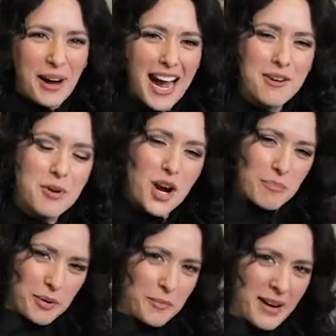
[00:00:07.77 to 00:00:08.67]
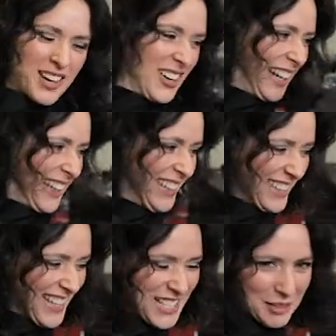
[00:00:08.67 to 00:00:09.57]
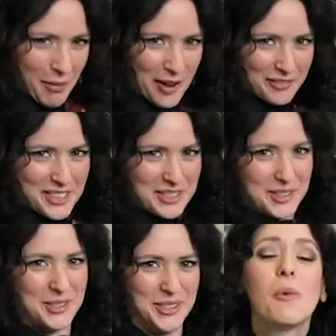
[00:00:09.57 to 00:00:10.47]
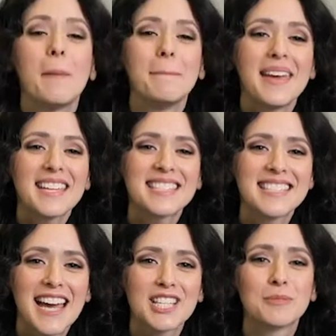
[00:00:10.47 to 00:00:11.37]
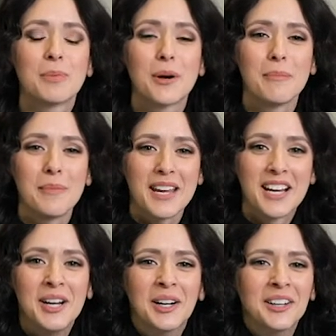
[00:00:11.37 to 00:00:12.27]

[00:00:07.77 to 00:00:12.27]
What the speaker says: why. We are premiering these flipping tools. What makes text premiere?